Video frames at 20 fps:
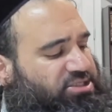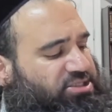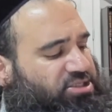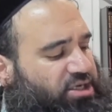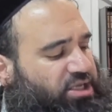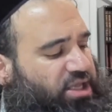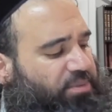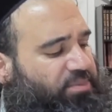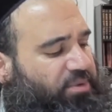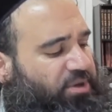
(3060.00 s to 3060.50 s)
To
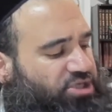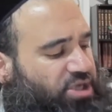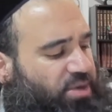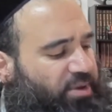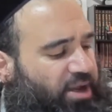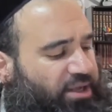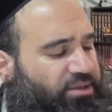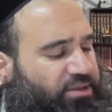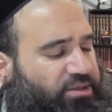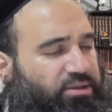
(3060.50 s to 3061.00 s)
start keeping
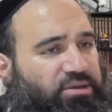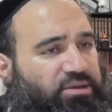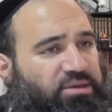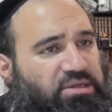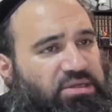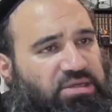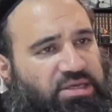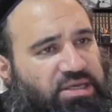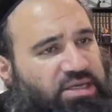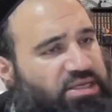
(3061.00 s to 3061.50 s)
Shabbat?
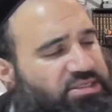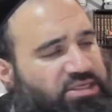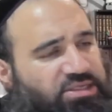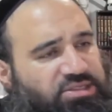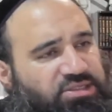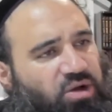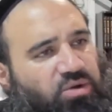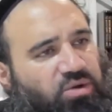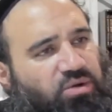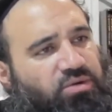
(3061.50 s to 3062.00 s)
He
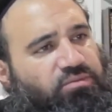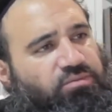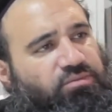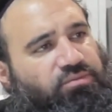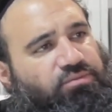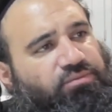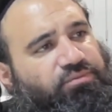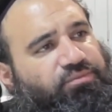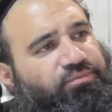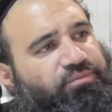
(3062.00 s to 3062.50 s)
says, no.
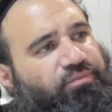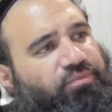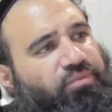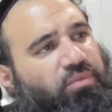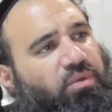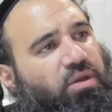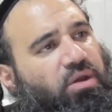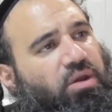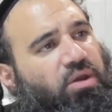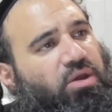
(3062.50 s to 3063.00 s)

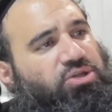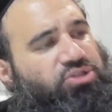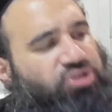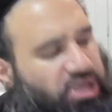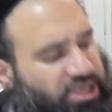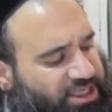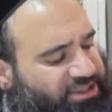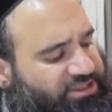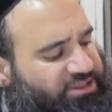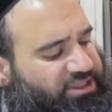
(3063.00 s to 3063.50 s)

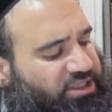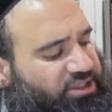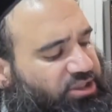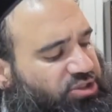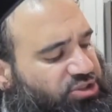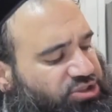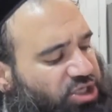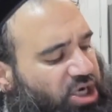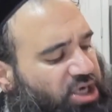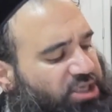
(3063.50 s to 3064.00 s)
So he
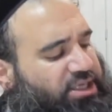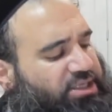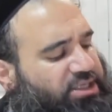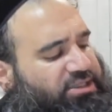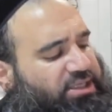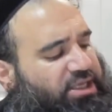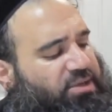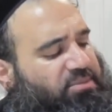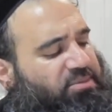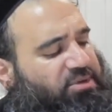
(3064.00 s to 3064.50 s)
continues talking
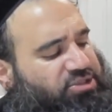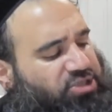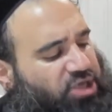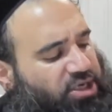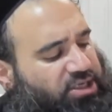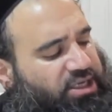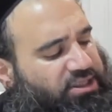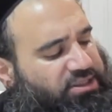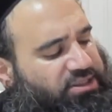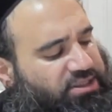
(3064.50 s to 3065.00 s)
to him and
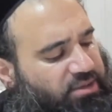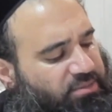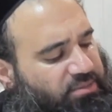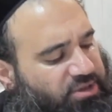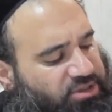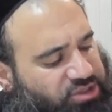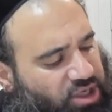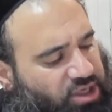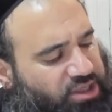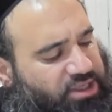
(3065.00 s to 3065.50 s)
talking to him
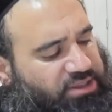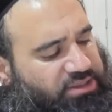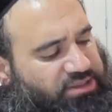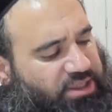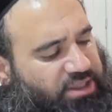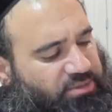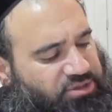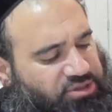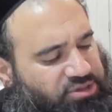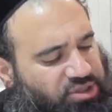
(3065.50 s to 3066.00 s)
and talking
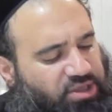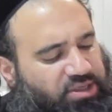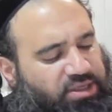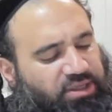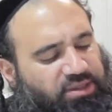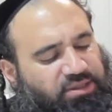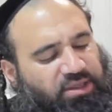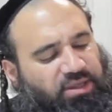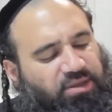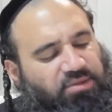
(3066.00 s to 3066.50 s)
to him and
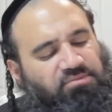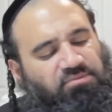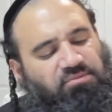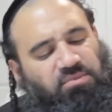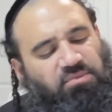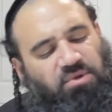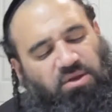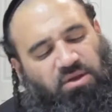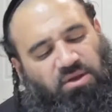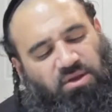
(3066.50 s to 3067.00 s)
talking to him.
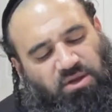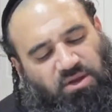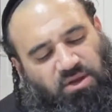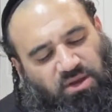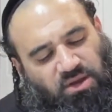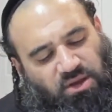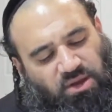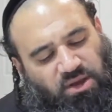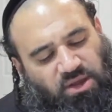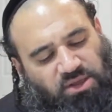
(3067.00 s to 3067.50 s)

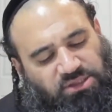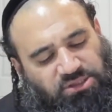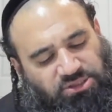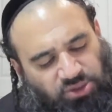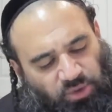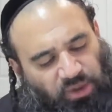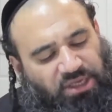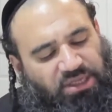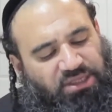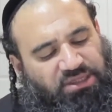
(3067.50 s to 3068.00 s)
He says,
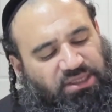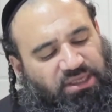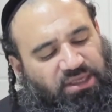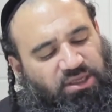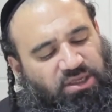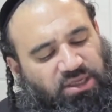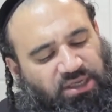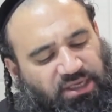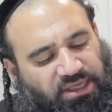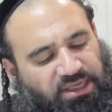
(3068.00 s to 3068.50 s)
so what do you
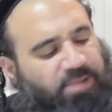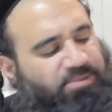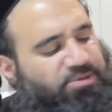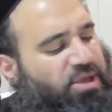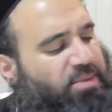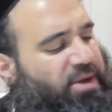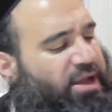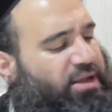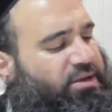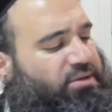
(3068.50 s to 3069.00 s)
think? You're going to keep
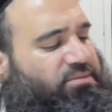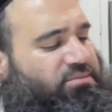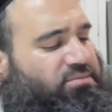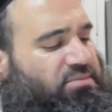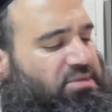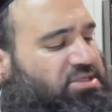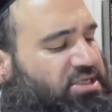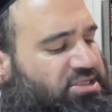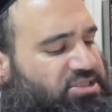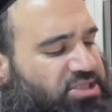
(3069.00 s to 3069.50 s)
Shabbat?
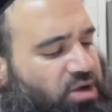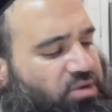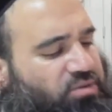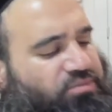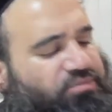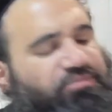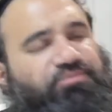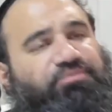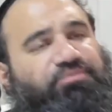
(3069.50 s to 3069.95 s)
He says, no.